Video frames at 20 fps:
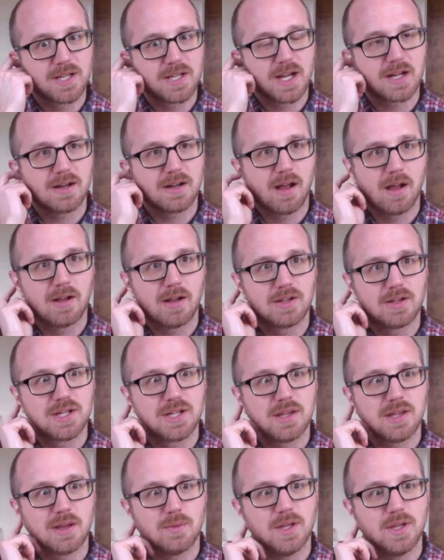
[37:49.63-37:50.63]
technology
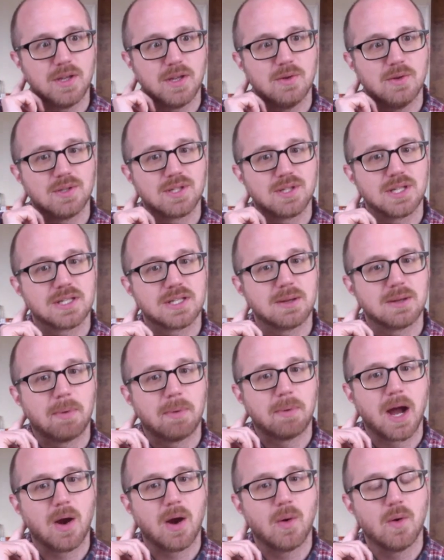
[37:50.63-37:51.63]
that we use is
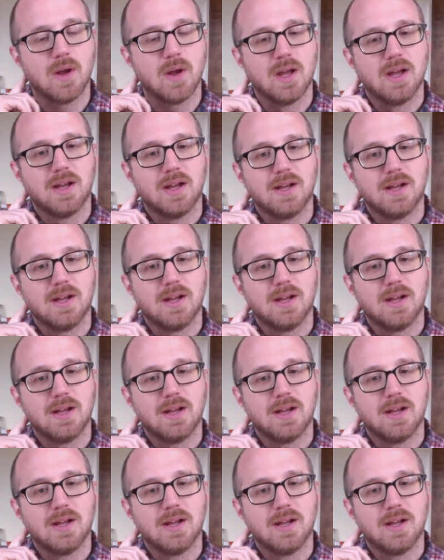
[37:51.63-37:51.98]
about